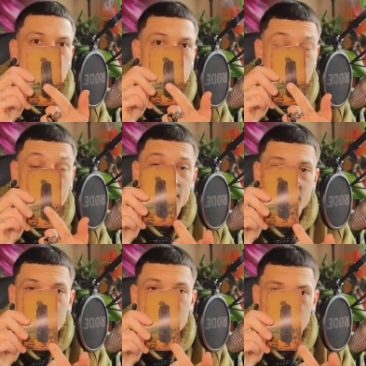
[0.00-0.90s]
try not
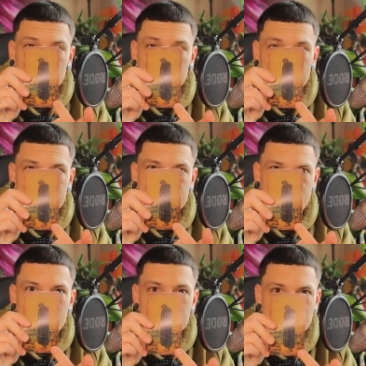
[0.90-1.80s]
to get pulled into
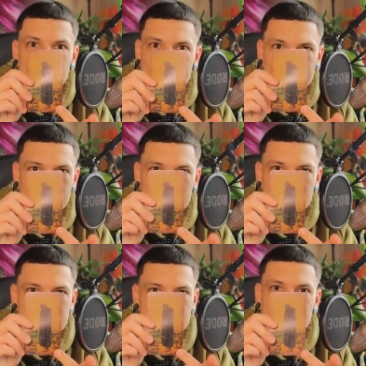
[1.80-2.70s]
those empty
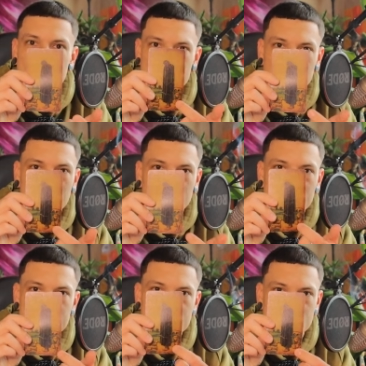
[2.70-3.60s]
cups, because we can
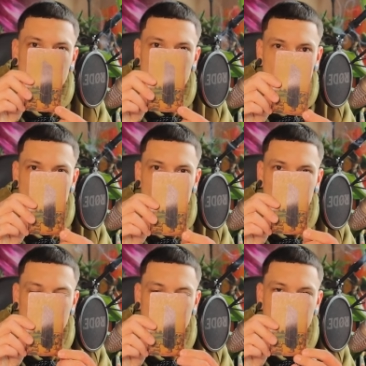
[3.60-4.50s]
get stuck in there,
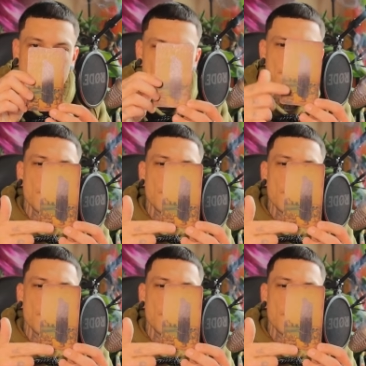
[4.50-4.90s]
right?